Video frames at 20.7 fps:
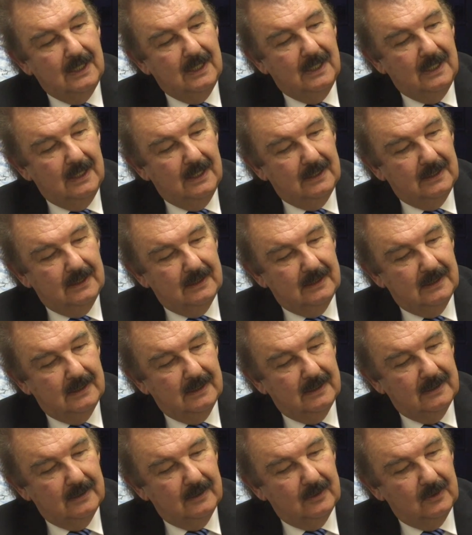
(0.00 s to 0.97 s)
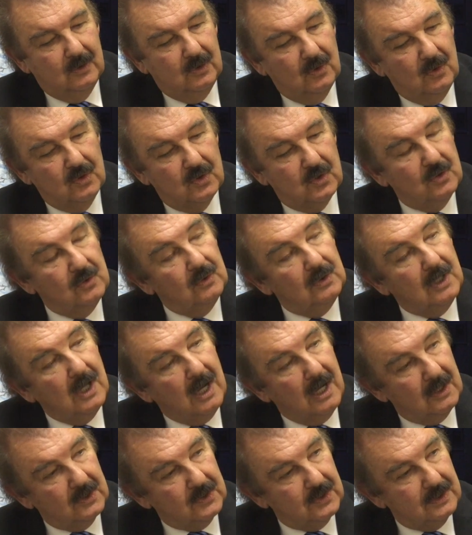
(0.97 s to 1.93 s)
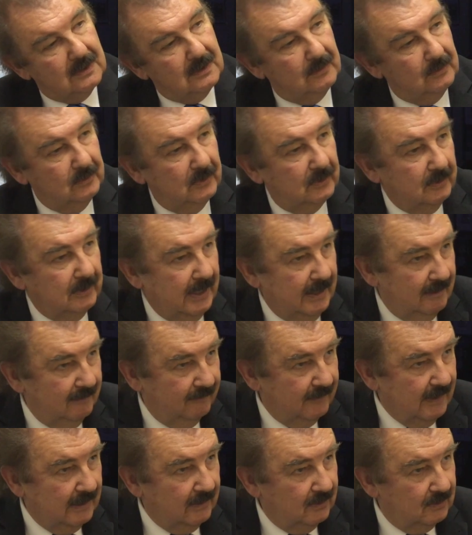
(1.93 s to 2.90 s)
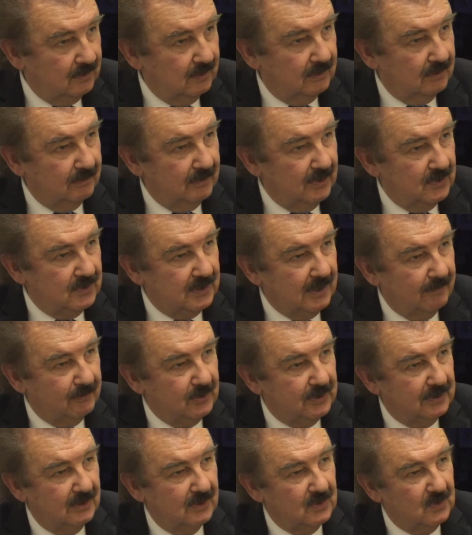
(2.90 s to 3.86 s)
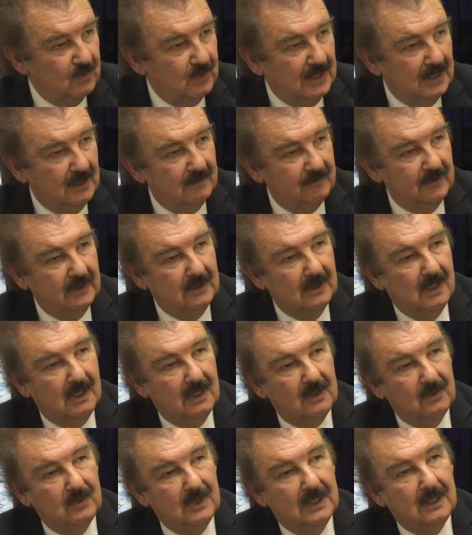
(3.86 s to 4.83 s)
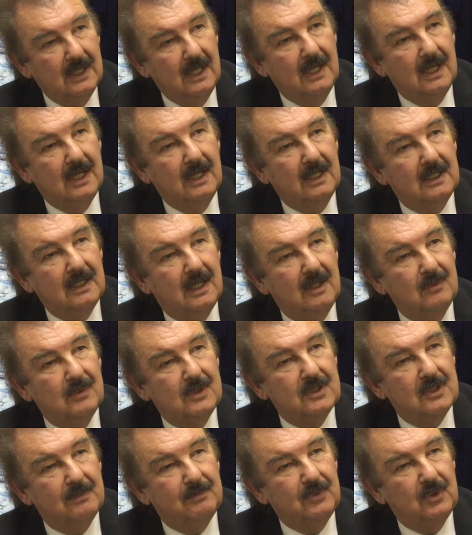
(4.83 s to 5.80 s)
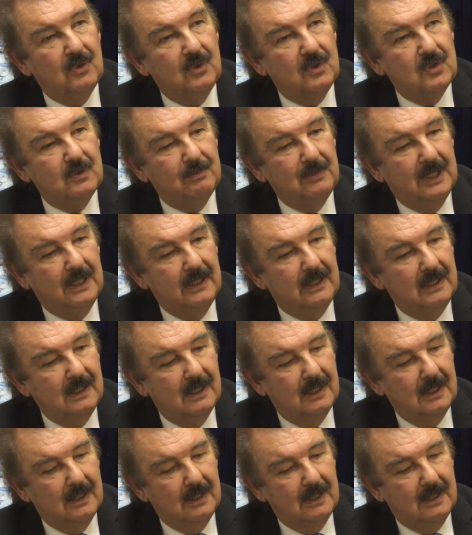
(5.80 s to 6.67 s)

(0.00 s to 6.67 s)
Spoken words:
and those who lost were invited to the reception as well in Ottawa. And I was approached by